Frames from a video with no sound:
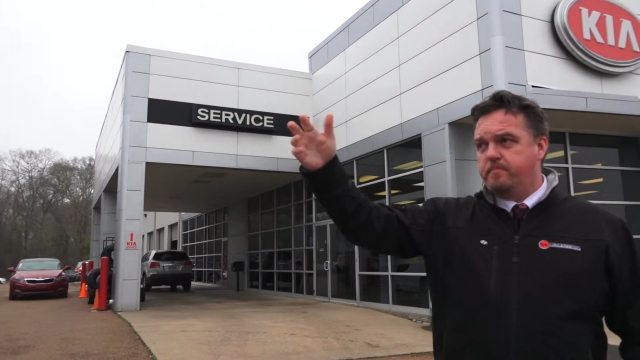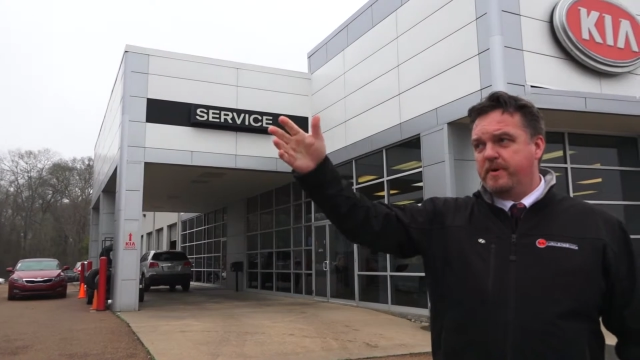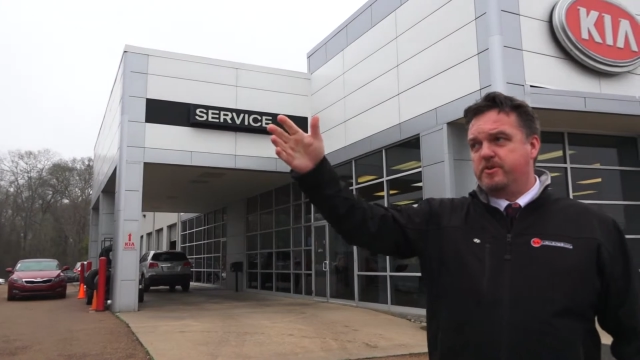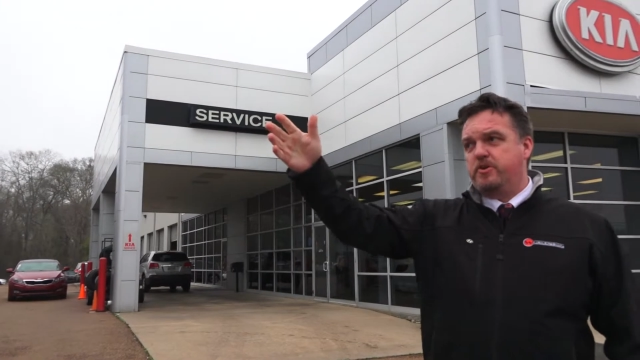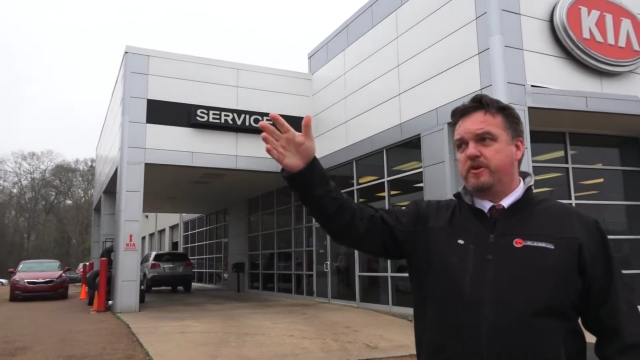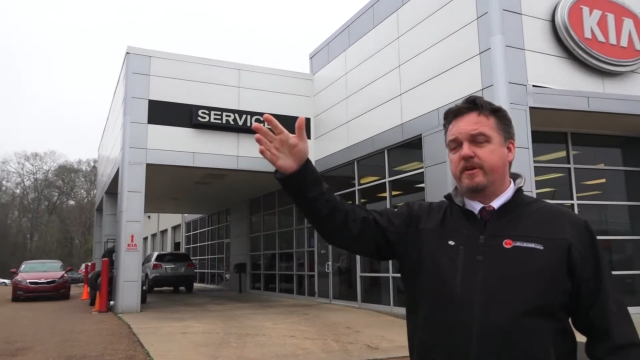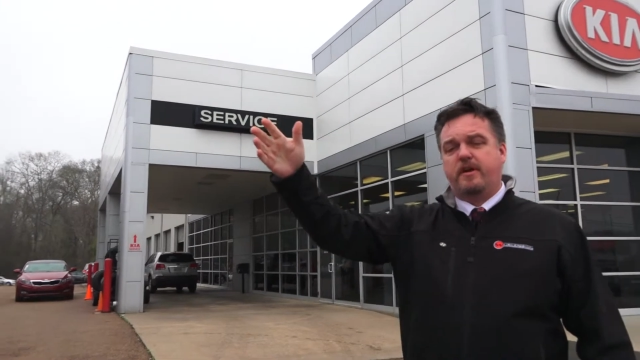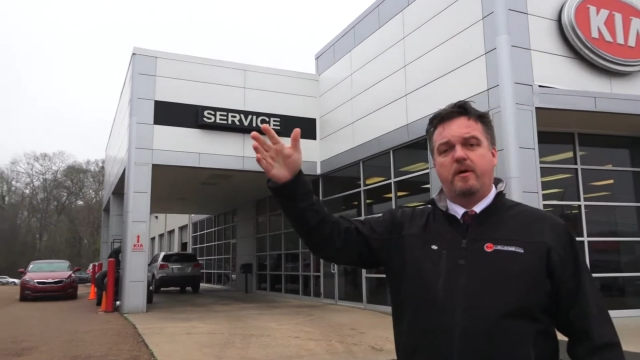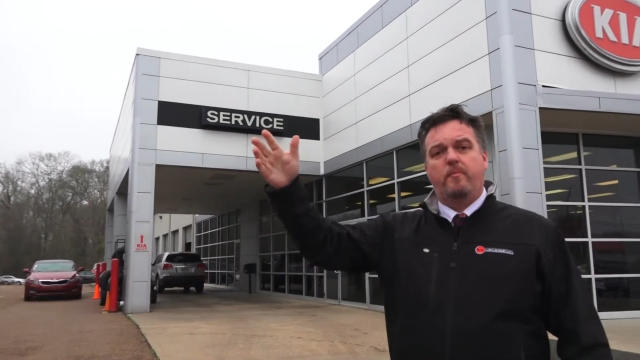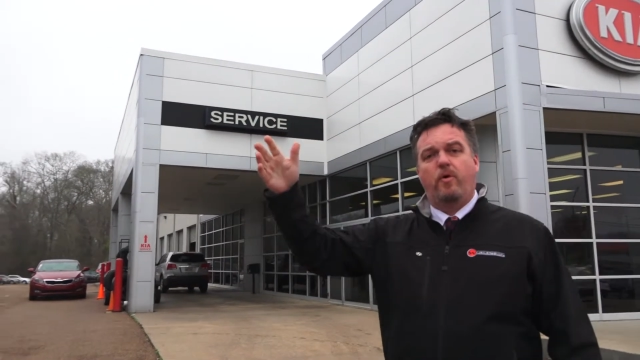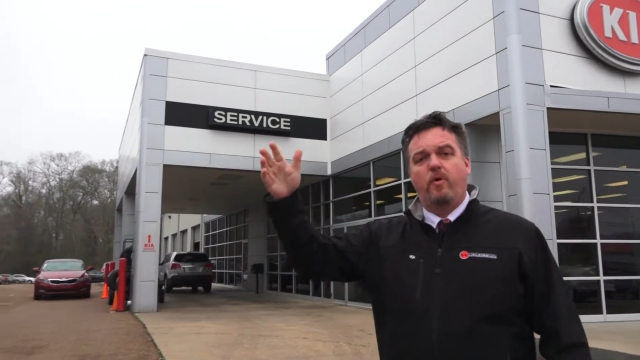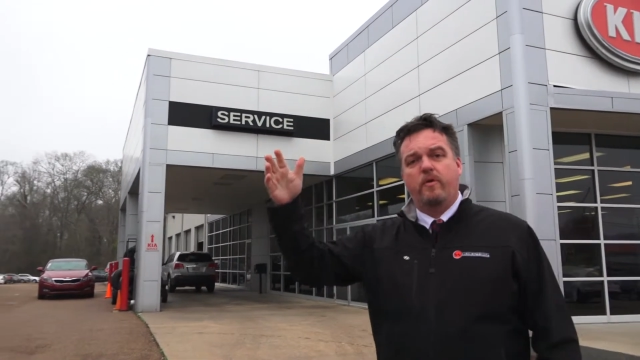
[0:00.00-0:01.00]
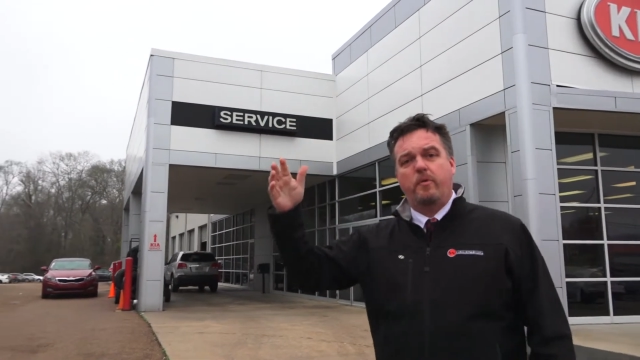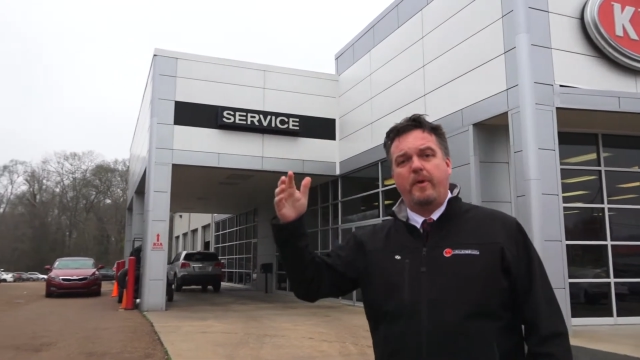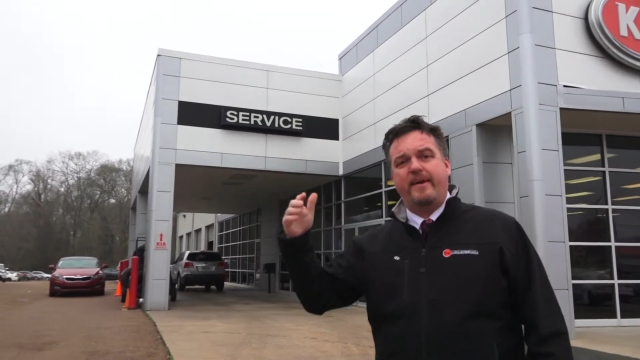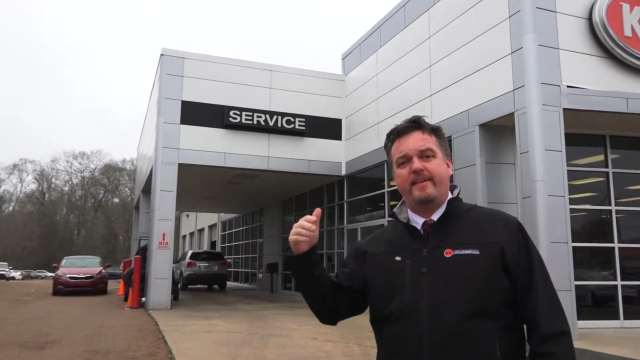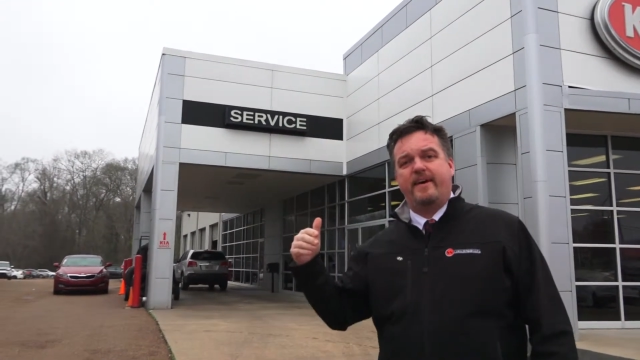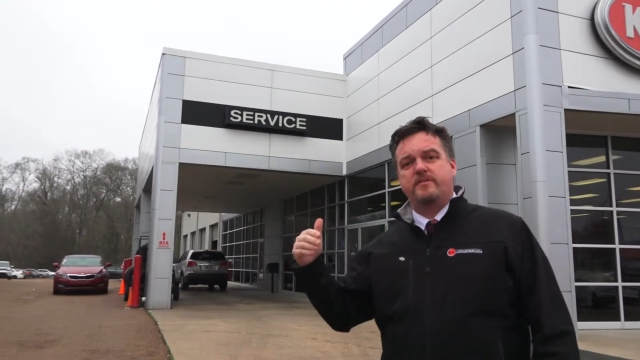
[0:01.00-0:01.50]
But you're gonna come all the
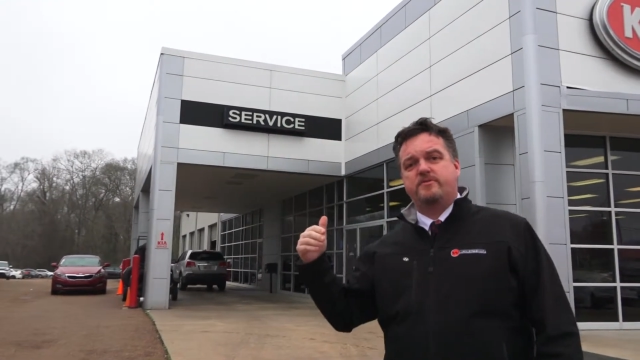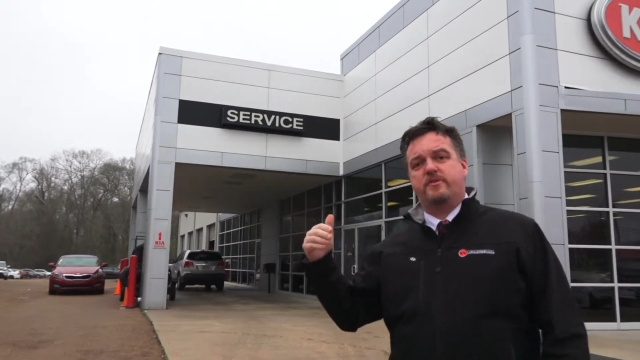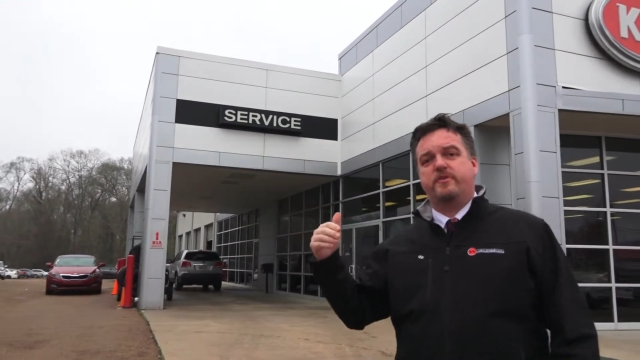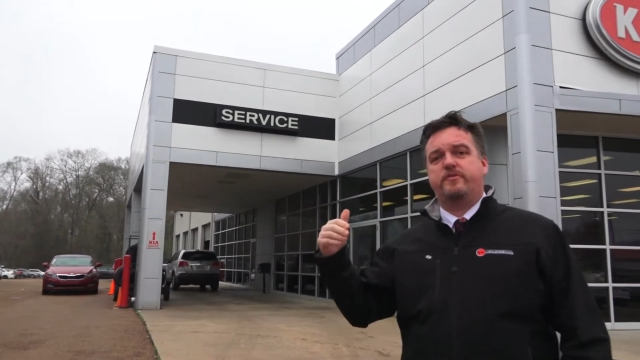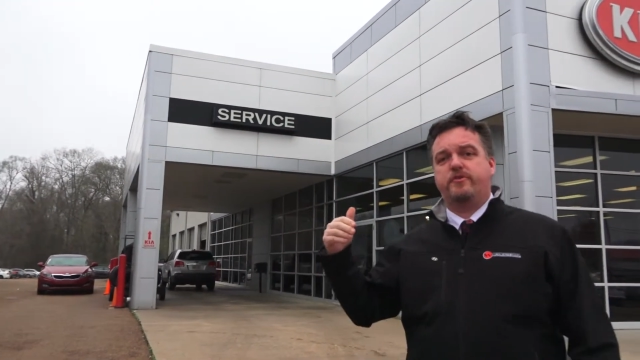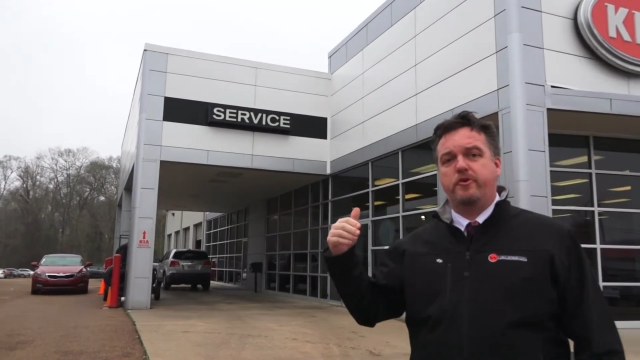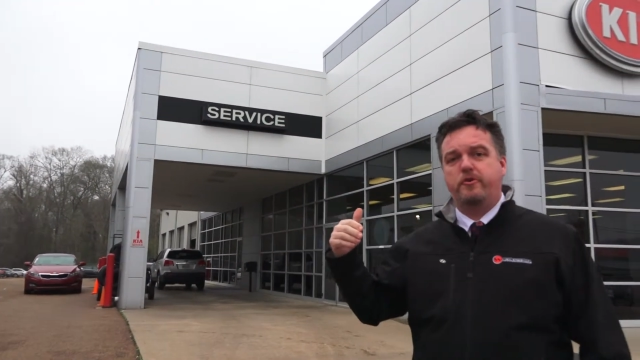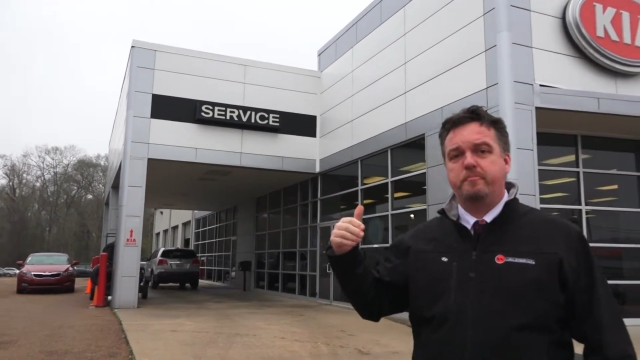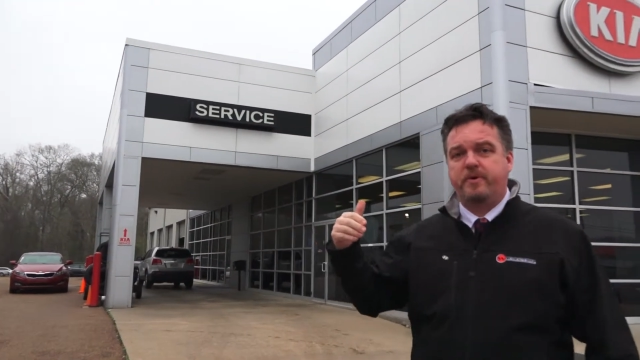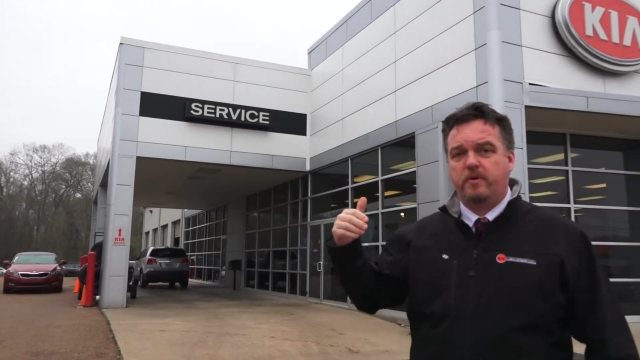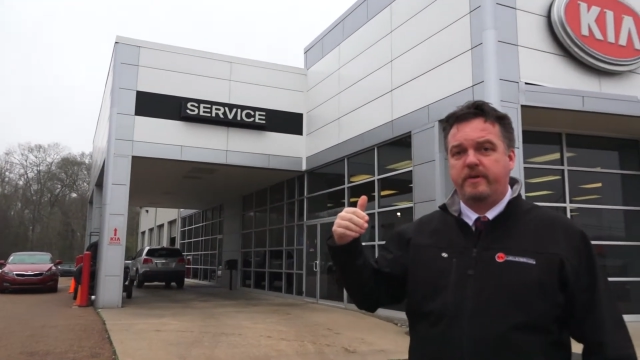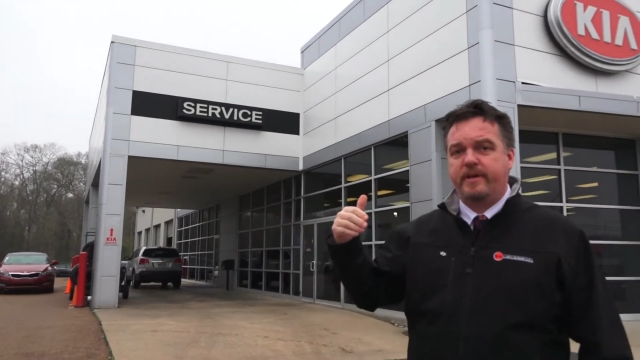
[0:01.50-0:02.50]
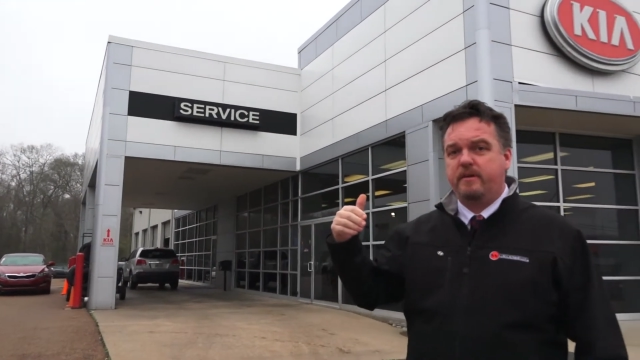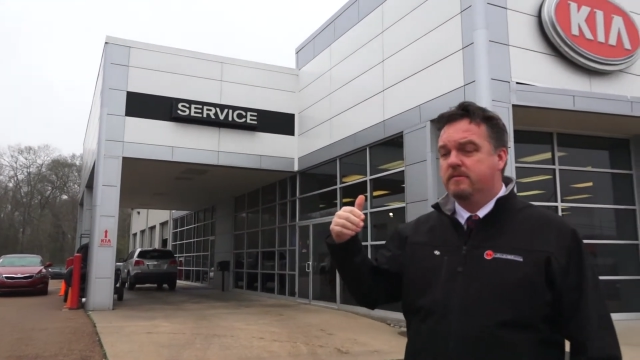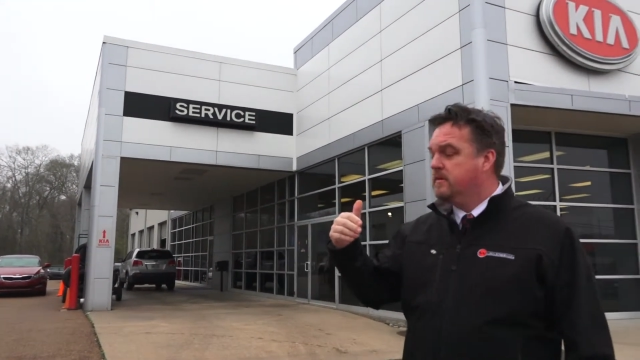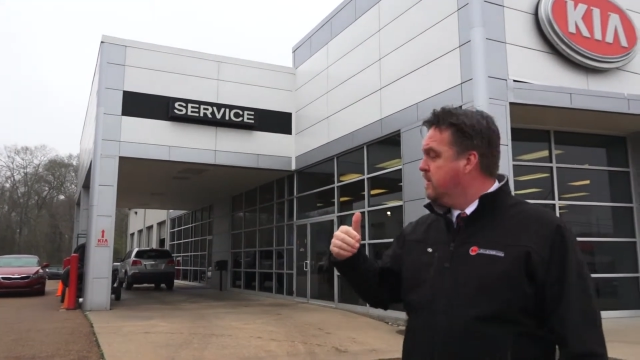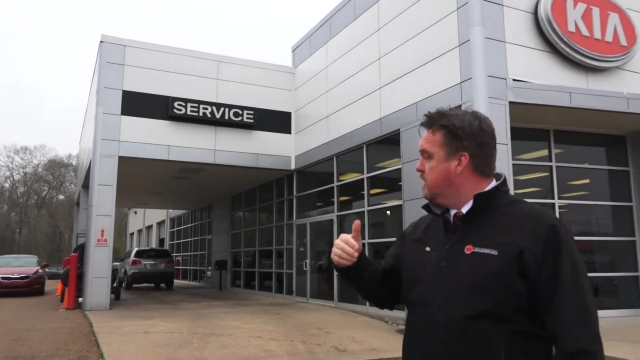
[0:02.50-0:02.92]
way down to the third building.